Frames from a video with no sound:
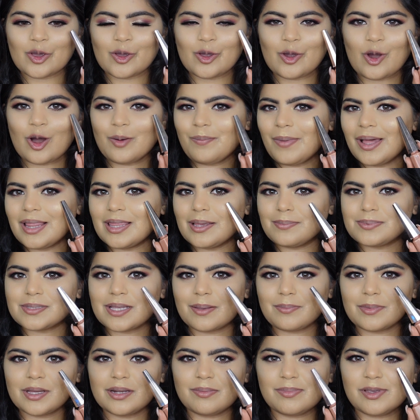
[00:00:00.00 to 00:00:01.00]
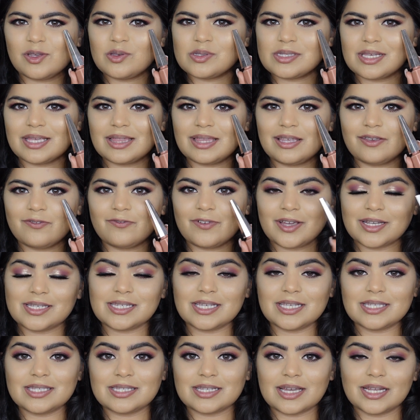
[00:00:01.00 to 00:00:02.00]
on my lips, I'm going to be using the
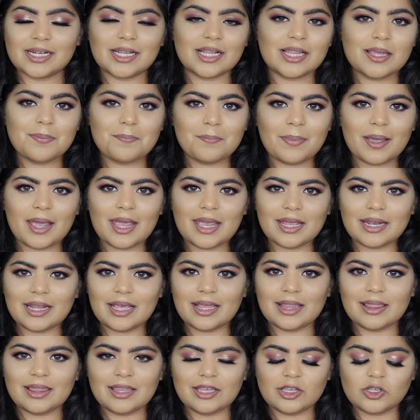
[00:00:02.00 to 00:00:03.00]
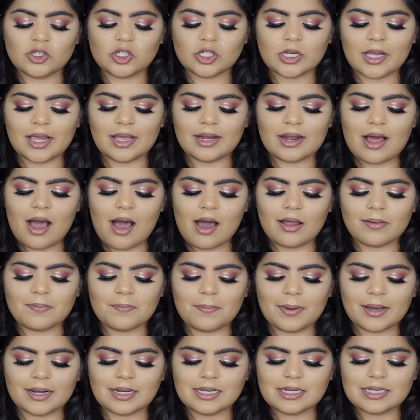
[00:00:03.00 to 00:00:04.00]
Fenty Stunna Lip Paint in the shade
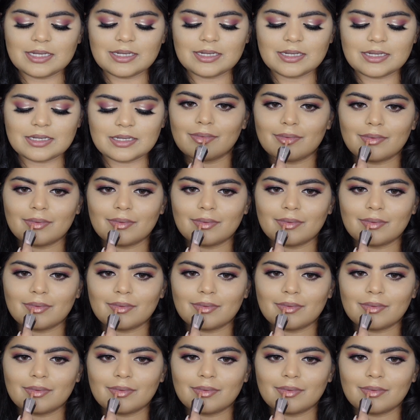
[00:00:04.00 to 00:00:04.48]
Unbuttoned.